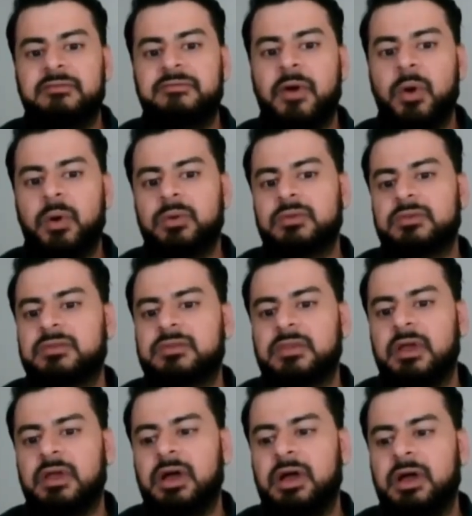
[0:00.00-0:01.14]
folks
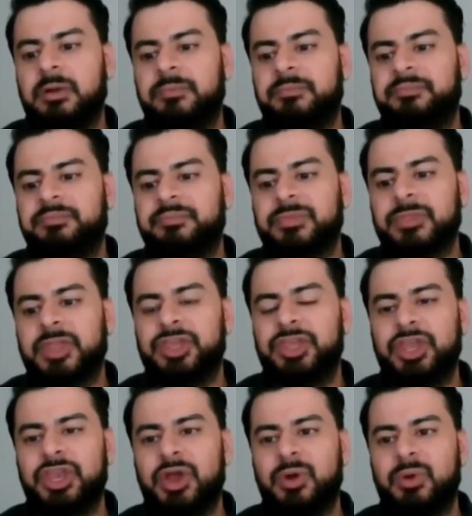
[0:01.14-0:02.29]
um,
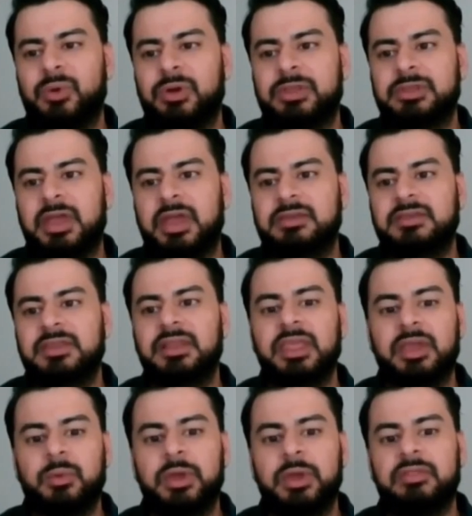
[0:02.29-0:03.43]
you know, de-
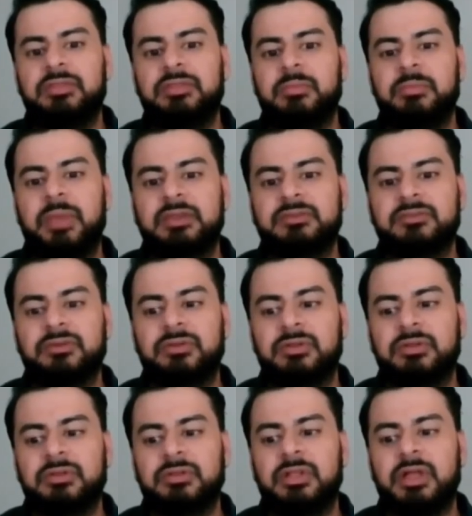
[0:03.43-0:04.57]
dealing with
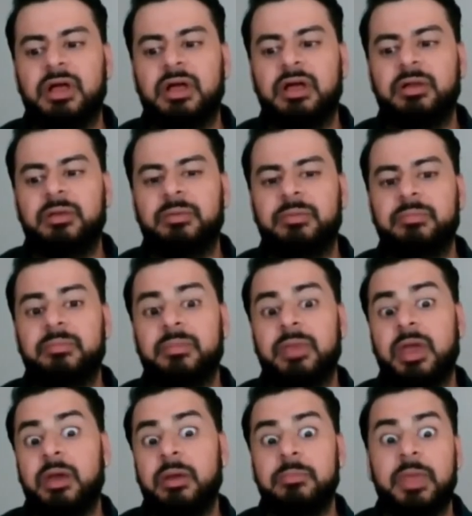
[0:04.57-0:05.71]
mental um,
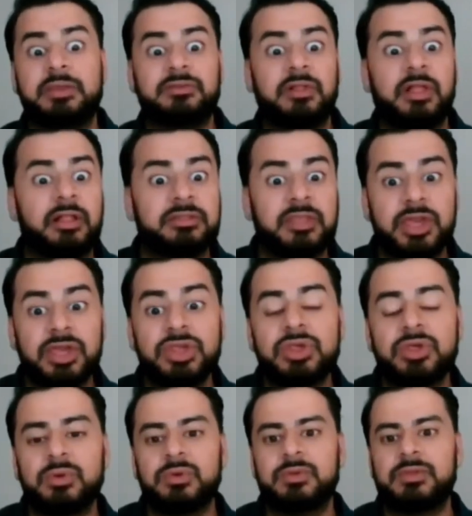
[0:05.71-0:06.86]
uh, mental health
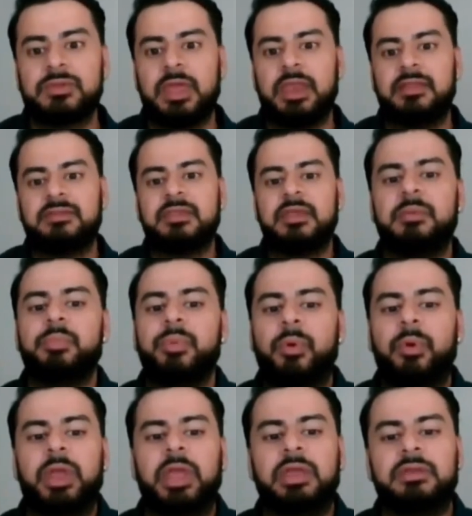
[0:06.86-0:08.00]
issues, and at some
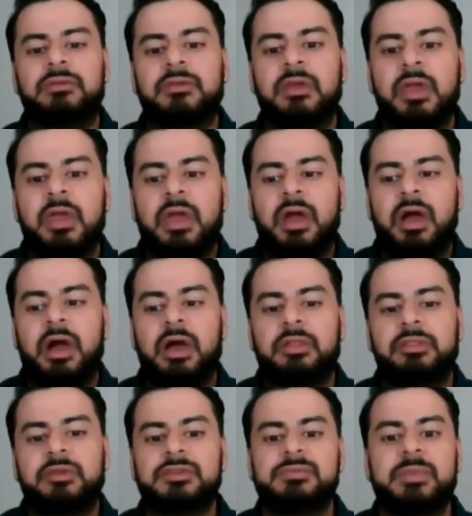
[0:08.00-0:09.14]
point, uh,
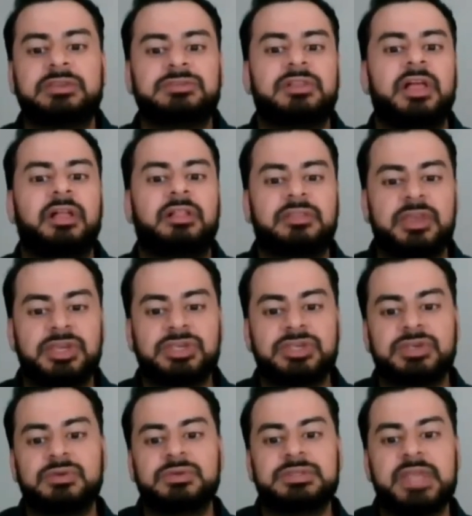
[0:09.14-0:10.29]
those mental health
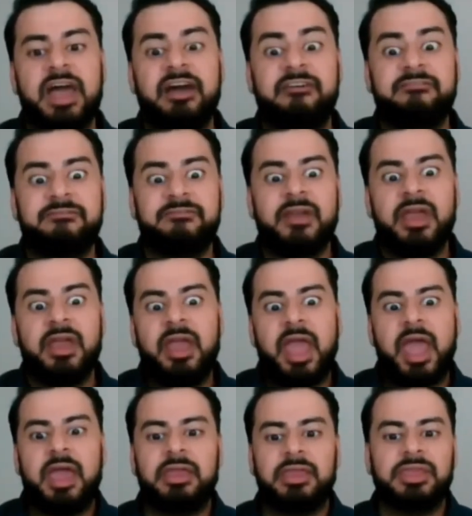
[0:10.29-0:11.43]
issues have,
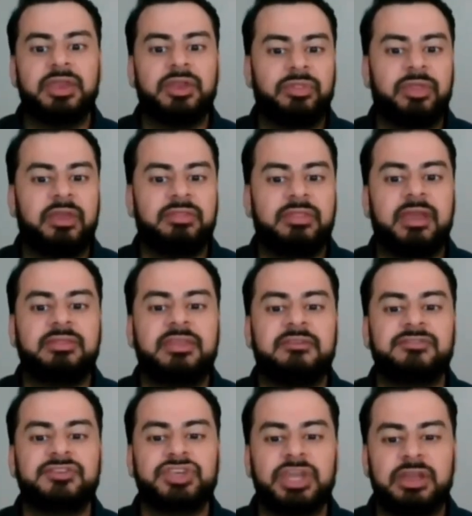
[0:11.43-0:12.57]
you know, they they
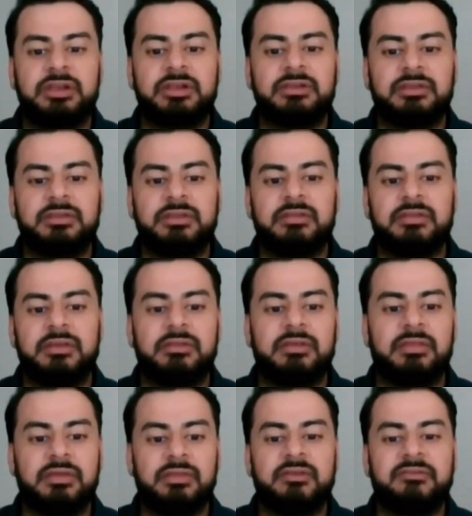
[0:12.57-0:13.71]
they've shared
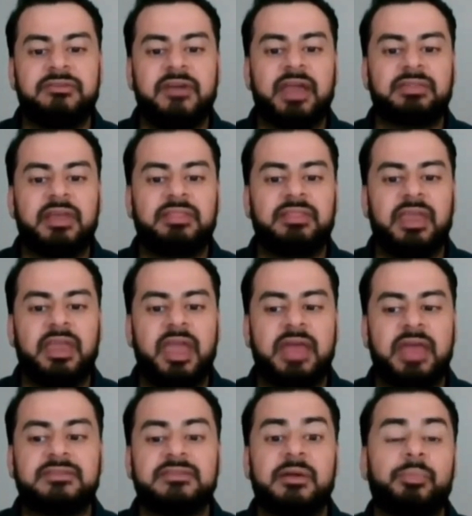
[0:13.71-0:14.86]
the fact that they
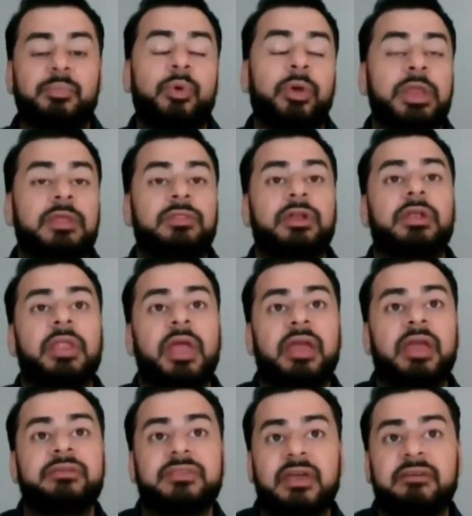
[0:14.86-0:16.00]
at some point in their
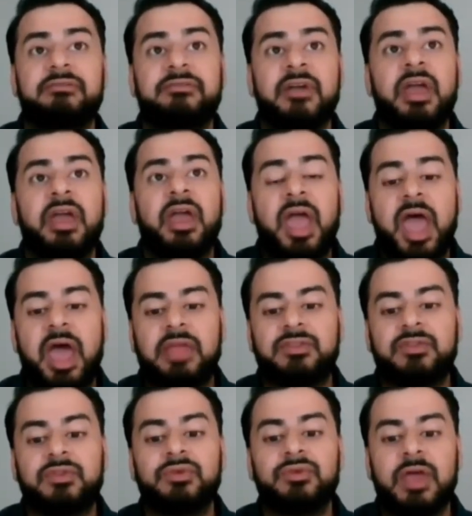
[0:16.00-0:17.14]
lives have had
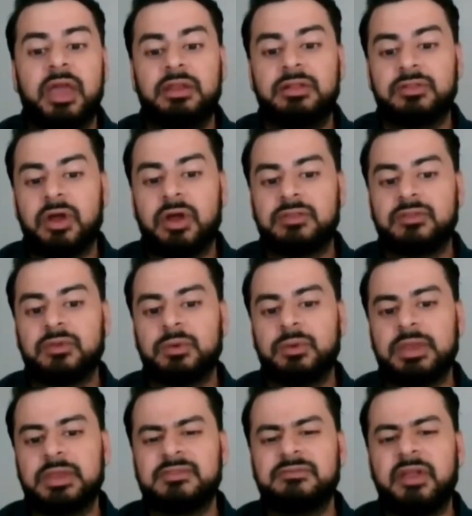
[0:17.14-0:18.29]
suicidal thoughts. So
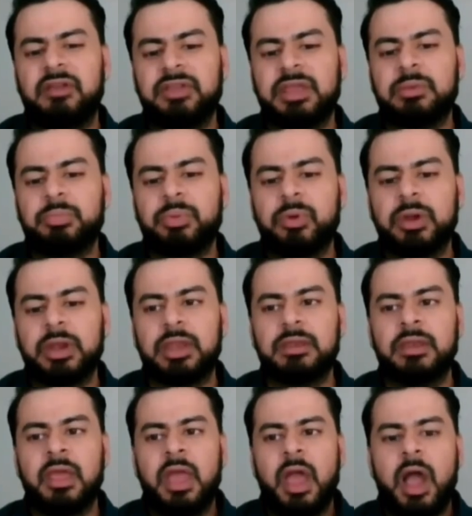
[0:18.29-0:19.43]
it is very
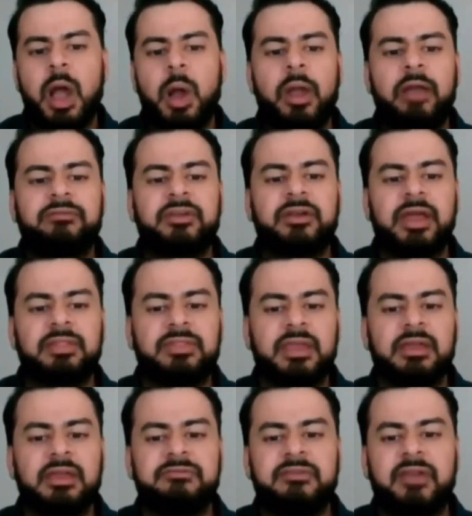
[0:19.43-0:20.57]
important. However, I
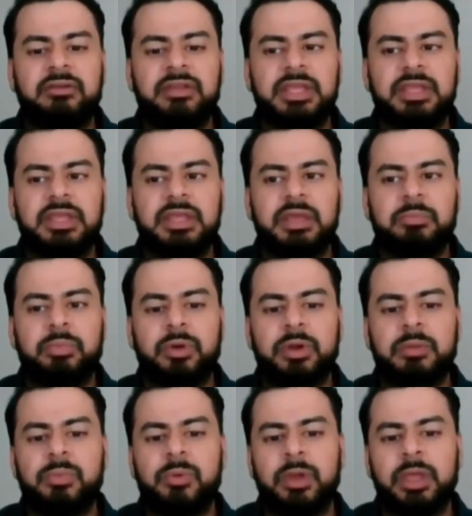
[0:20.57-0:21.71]
think a very
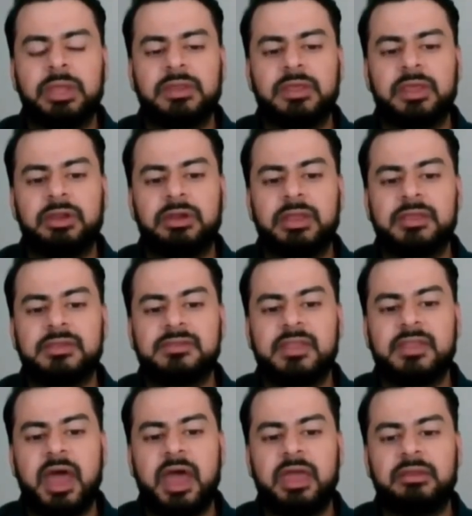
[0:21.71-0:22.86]
important point here is
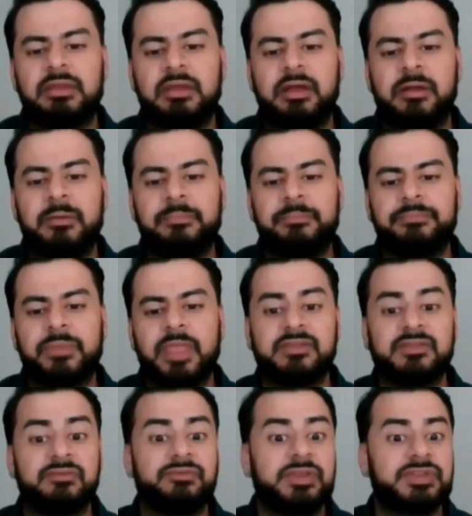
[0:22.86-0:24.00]
that um,
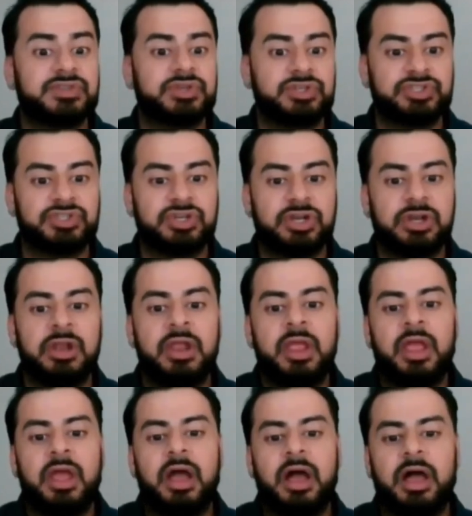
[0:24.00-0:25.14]
as a researcher,
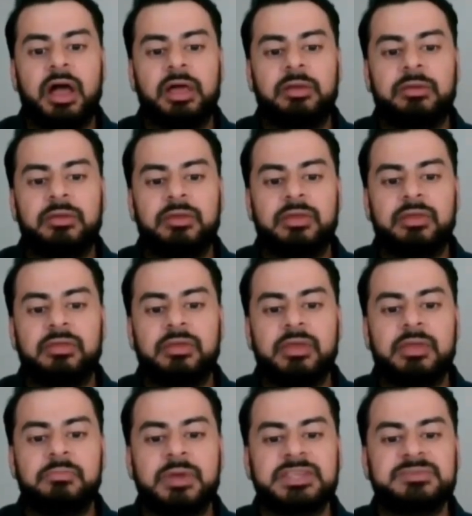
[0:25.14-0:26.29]
uh, it,
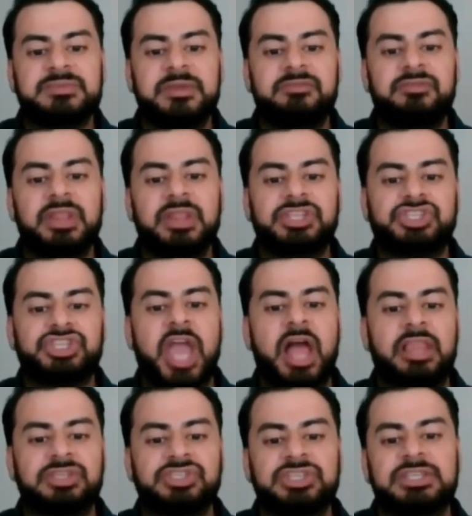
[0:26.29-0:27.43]
it must be really
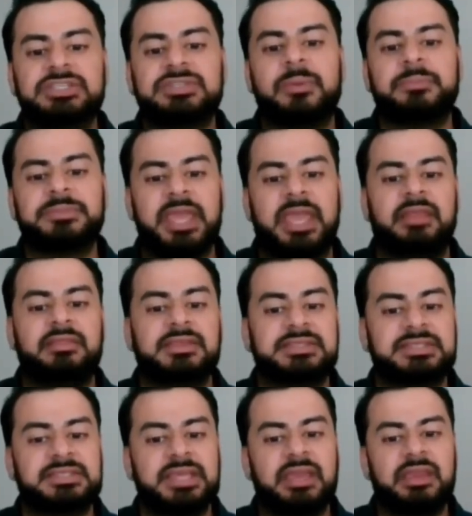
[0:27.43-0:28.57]
challenging to obtain
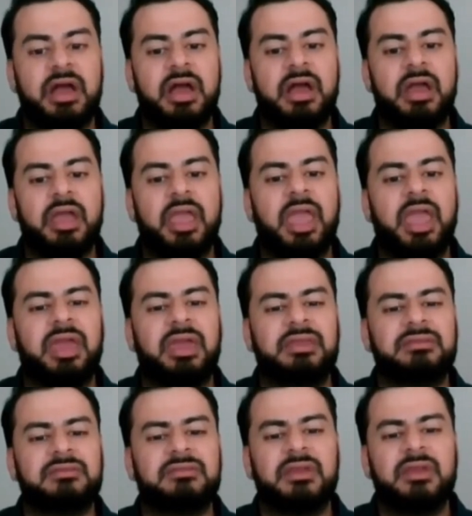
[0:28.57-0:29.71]
this data.
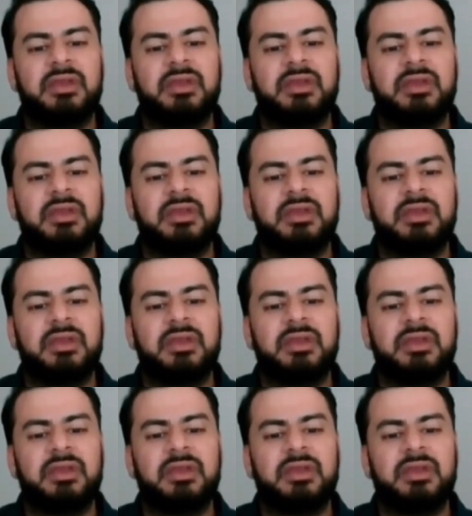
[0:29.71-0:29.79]
And